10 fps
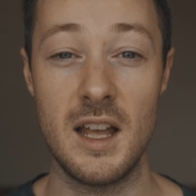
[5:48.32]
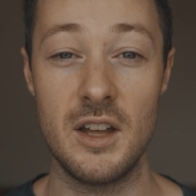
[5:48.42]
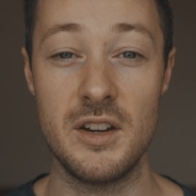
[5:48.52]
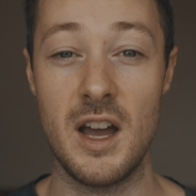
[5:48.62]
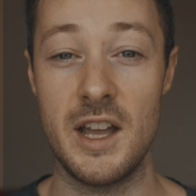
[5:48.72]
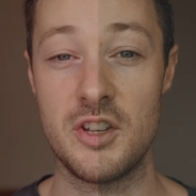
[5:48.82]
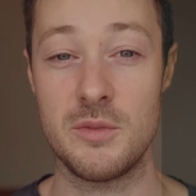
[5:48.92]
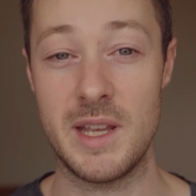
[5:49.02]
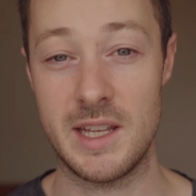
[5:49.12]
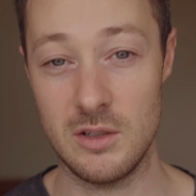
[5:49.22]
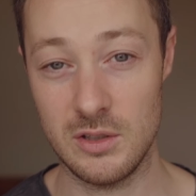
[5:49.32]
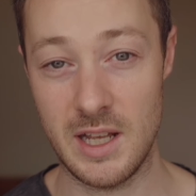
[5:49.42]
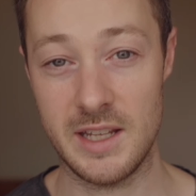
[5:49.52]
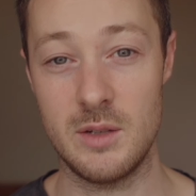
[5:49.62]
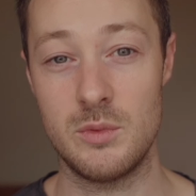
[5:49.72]
at night, you can make it look
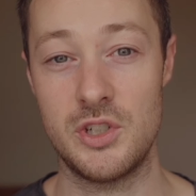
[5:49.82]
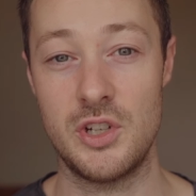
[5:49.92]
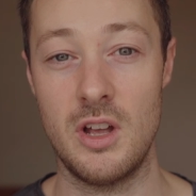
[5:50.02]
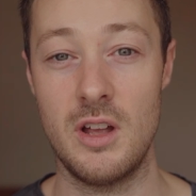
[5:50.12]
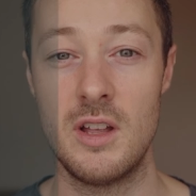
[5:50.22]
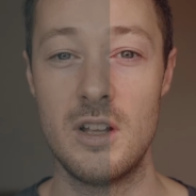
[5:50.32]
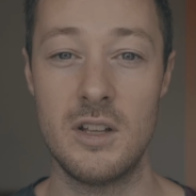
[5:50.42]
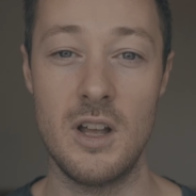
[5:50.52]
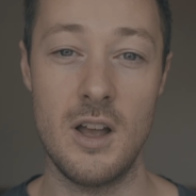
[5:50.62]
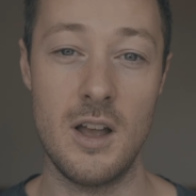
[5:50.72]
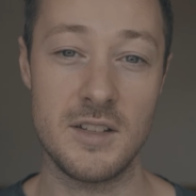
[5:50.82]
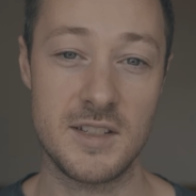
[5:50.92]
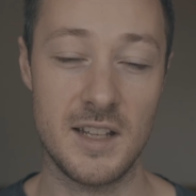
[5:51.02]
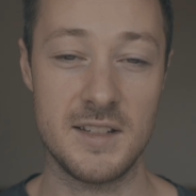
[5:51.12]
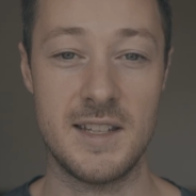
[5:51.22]
like it was shot at
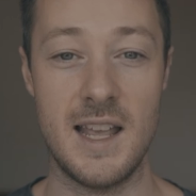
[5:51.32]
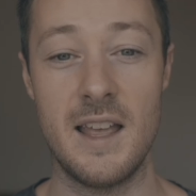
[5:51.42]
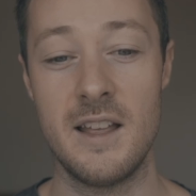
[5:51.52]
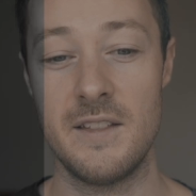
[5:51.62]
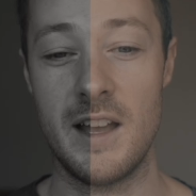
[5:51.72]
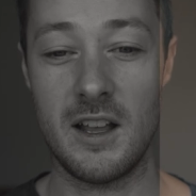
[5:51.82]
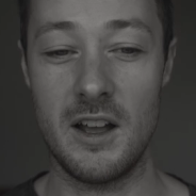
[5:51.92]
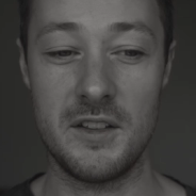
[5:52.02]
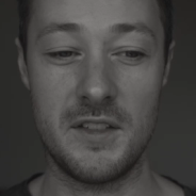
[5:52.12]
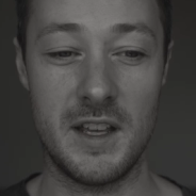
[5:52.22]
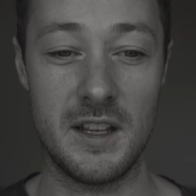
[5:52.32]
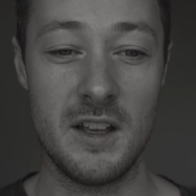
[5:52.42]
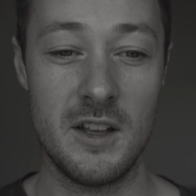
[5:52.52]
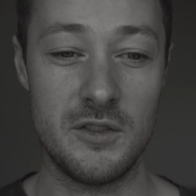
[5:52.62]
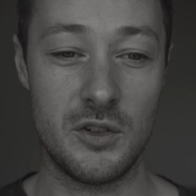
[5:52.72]
sunset, that kind of thing.
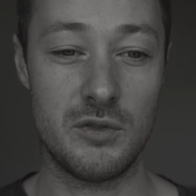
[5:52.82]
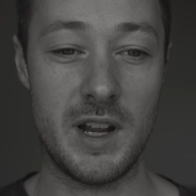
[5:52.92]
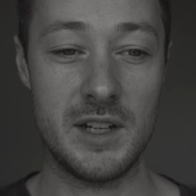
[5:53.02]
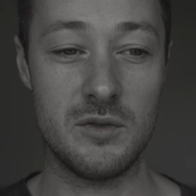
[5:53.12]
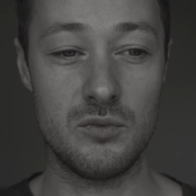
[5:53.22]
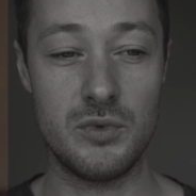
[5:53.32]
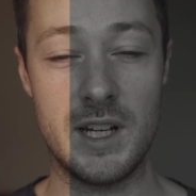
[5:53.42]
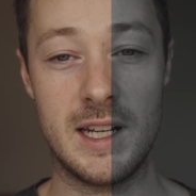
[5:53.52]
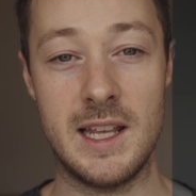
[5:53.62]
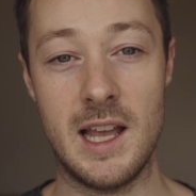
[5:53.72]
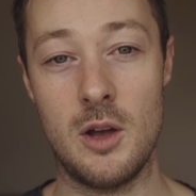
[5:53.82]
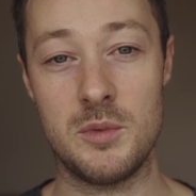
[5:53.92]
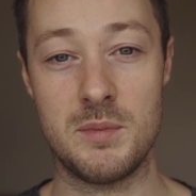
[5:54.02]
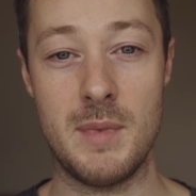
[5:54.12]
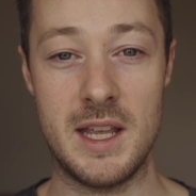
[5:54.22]
The grade really
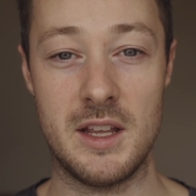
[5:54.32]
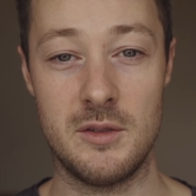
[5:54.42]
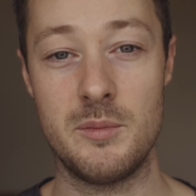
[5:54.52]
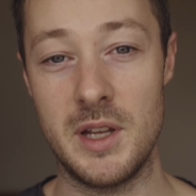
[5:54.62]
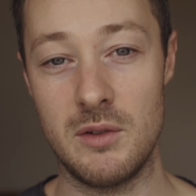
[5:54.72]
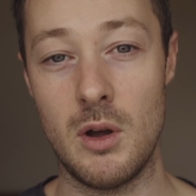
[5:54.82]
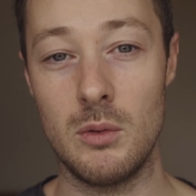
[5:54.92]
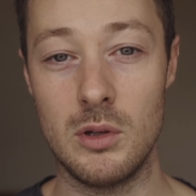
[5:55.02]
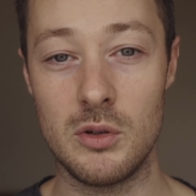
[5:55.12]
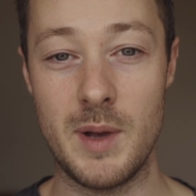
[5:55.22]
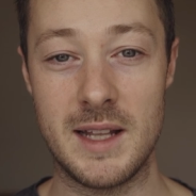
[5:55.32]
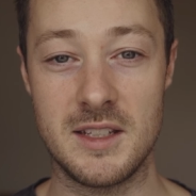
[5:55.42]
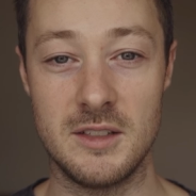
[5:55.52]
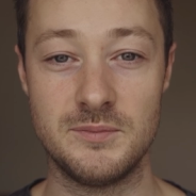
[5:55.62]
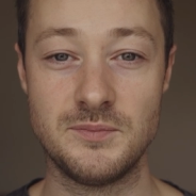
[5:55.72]
helps make B-roll look
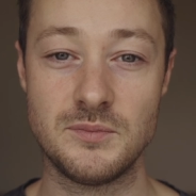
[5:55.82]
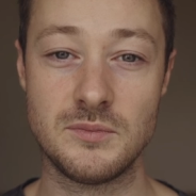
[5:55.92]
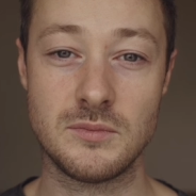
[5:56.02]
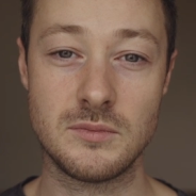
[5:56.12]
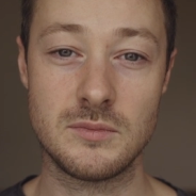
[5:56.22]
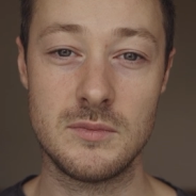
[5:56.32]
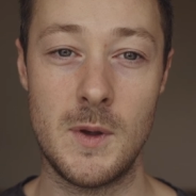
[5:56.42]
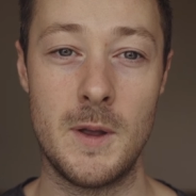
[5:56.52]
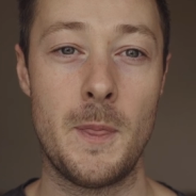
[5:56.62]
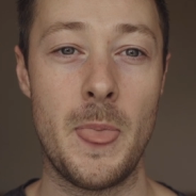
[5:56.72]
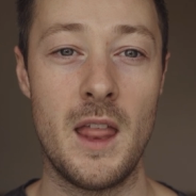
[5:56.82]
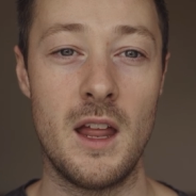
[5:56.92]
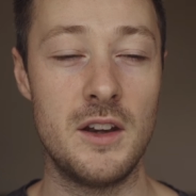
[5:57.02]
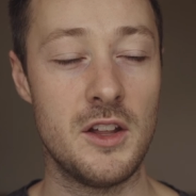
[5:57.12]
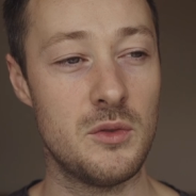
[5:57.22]
better.
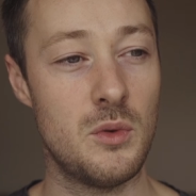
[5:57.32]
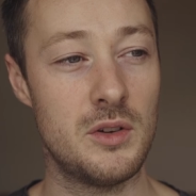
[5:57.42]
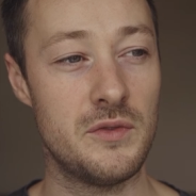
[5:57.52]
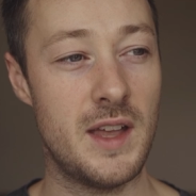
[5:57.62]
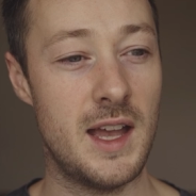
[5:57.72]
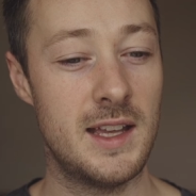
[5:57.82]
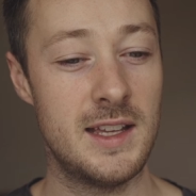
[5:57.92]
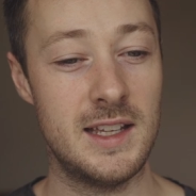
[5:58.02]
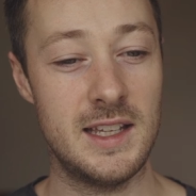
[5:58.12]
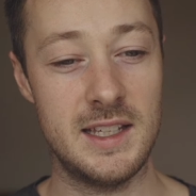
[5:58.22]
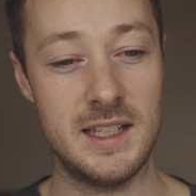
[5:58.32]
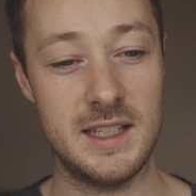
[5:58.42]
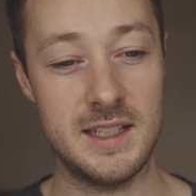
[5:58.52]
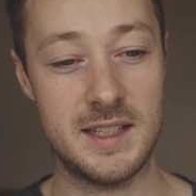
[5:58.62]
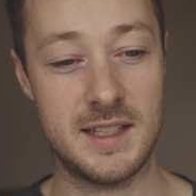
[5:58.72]
Another one on that
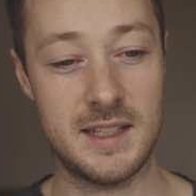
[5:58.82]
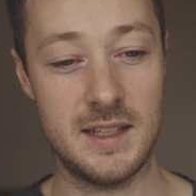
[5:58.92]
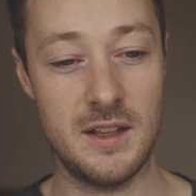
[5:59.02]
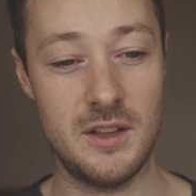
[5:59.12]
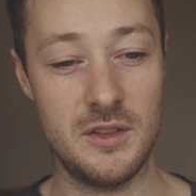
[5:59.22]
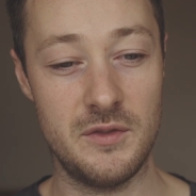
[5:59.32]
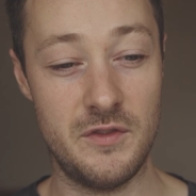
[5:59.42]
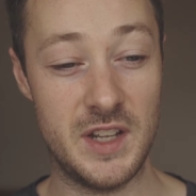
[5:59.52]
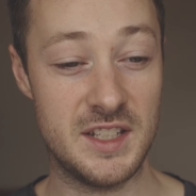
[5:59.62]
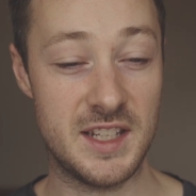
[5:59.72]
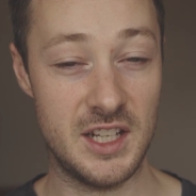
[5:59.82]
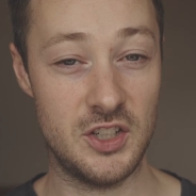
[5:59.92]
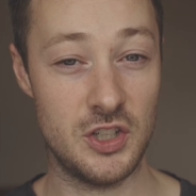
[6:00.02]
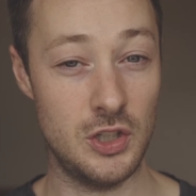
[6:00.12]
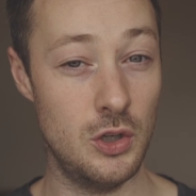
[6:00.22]
is the
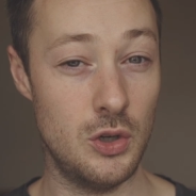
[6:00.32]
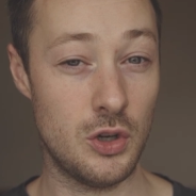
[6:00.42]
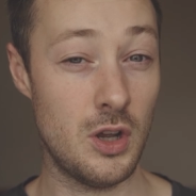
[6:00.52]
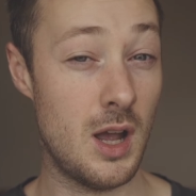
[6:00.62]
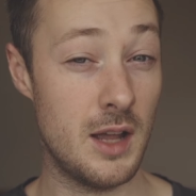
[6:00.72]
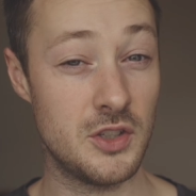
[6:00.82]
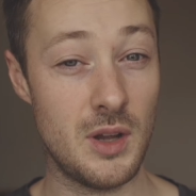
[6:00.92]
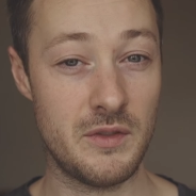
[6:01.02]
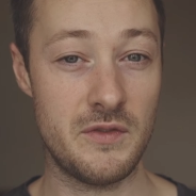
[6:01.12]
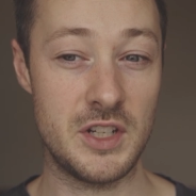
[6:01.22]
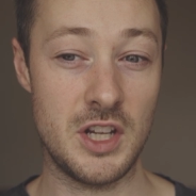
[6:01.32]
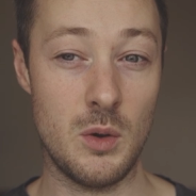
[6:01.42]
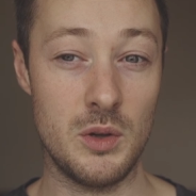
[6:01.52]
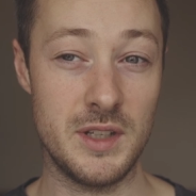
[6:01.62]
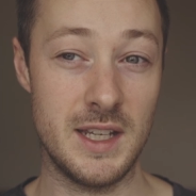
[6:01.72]
vintage look. I do have a
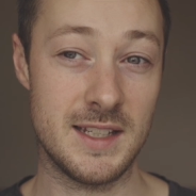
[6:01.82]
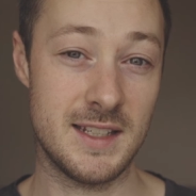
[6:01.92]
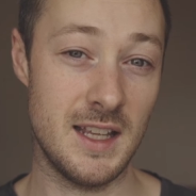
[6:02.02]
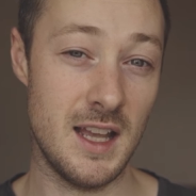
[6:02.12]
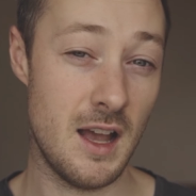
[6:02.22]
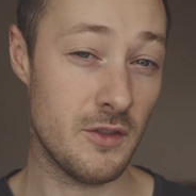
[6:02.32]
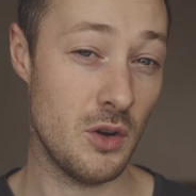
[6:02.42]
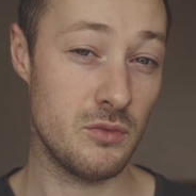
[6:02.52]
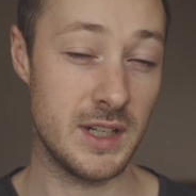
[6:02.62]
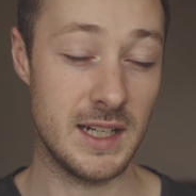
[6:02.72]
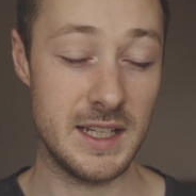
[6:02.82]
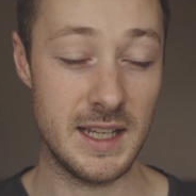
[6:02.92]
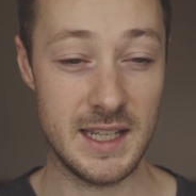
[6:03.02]
video on this. I've got a really